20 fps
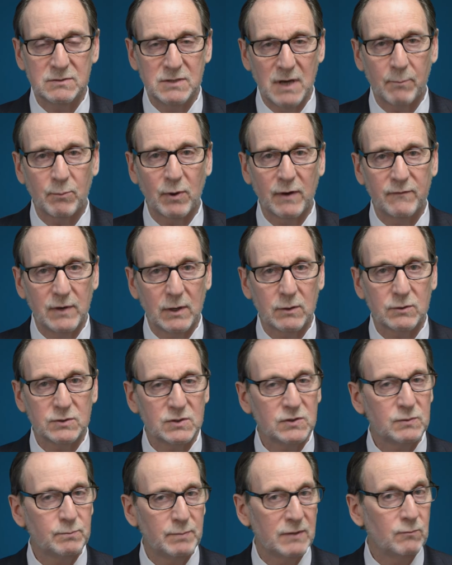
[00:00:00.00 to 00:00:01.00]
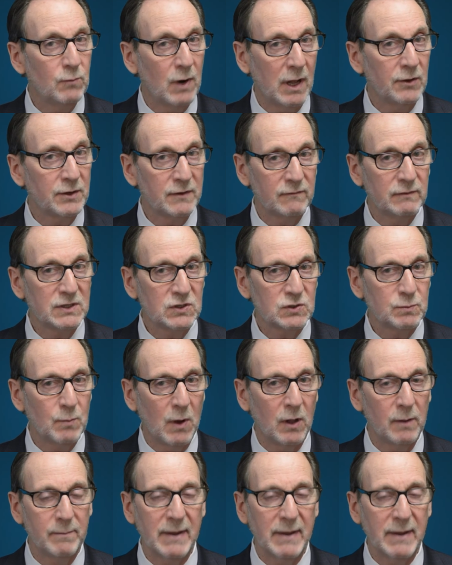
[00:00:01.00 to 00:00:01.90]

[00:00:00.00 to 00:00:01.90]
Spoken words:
number of years has been relatively small,